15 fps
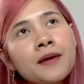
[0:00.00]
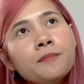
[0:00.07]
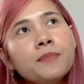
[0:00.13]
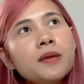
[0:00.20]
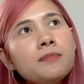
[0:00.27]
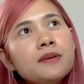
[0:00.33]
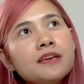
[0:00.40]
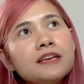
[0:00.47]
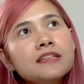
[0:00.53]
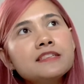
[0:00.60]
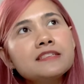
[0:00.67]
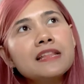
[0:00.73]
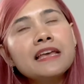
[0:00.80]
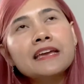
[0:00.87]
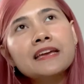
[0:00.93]
maybe it's
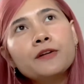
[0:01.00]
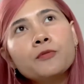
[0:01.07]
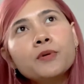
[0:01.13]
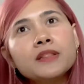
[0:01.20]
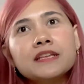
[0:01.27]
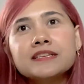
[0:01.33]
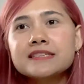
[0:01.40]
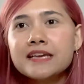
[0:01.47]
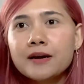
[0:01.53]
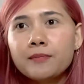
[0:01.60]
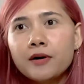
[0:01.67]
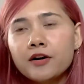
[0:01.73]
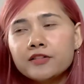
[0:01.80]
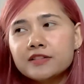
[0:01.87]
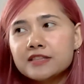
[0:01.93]
like what they say
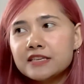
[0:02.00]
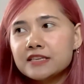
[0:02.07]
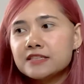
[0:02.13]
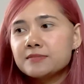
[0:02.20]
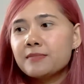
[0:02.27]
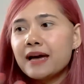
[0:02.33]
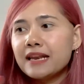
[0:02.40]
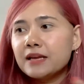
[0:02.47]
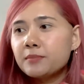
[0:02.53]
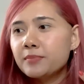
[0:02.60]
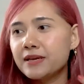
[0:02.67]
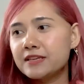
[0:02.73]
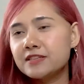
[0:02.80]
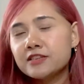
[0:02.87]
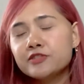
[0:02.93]
about these manic
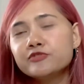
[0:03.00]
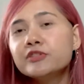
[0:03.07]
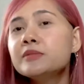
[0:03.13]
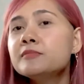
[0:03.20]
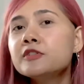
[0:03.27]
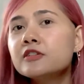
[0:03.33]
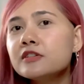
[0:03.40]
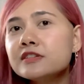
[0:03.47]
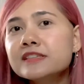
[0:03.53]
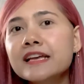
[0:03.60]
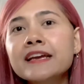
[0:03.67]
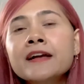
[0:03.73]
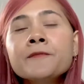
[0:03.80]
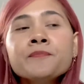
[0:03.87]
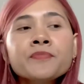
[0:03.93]
pixie dream girls like